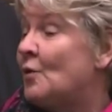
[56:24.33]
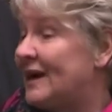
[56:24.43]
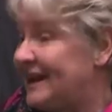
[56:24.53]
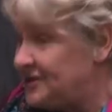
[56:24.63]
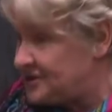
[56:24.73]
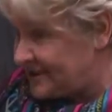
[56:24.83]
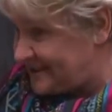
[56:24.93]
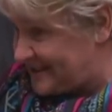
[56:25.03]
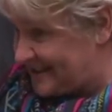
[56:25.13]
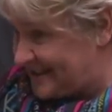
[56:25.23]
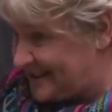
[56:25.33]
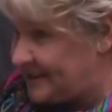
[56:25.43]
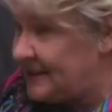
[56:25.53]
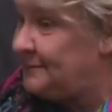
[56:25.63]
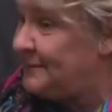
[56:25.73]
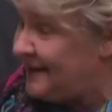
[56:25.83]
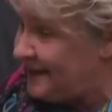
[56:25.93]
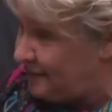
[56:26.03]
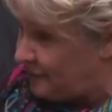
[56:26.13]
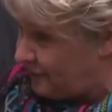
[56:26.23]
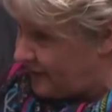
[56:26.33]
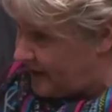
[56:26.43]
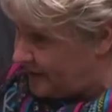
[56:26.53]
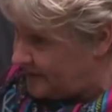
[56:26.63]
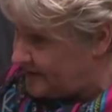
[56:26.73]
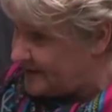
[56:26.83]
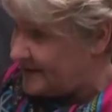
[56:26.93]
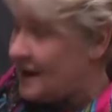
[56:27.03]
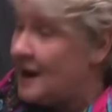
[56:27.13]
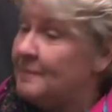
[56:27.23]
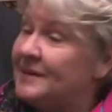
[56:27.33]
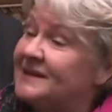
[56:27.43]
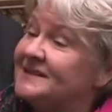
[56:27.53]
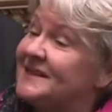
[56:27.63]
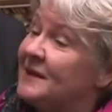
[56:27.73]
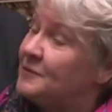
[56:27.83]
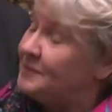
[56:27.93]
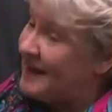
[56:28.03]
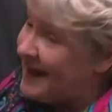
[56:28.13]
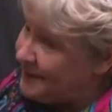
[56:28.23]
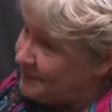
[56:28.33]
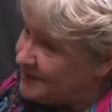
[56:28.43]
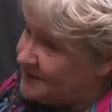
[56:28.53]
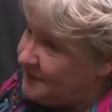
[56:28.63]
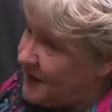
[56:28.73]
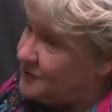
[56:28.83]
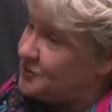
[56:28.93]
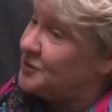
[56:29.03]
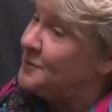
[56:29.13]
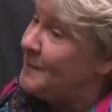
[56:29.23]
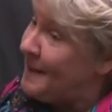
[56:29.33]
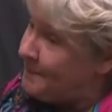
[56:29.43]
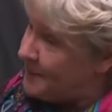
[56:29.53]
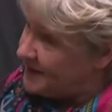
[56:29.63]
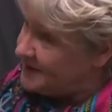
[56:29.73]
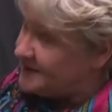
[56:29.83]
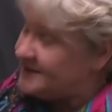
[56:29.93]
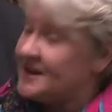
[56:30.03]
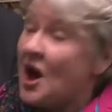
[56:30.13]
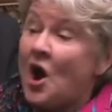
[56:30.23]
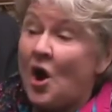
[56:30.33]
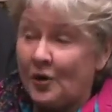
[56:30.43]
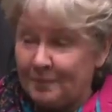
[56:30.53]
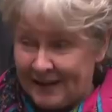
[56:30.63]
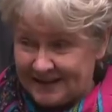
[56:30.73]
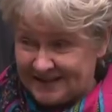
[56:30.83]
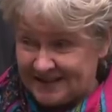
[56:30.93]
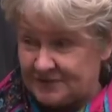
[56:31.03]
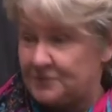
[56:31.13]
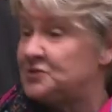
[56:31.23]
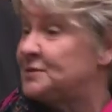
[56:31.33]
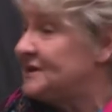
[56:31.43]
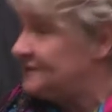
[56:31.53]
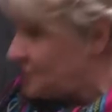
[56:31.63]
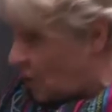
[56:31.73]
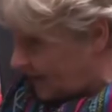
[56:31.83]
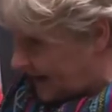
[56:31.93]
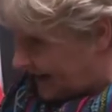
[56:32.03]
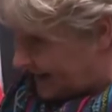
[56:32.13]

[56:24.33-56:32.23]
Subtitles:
were interested in meaningful votes because they would be able to vote on amendments on matters which we have not yet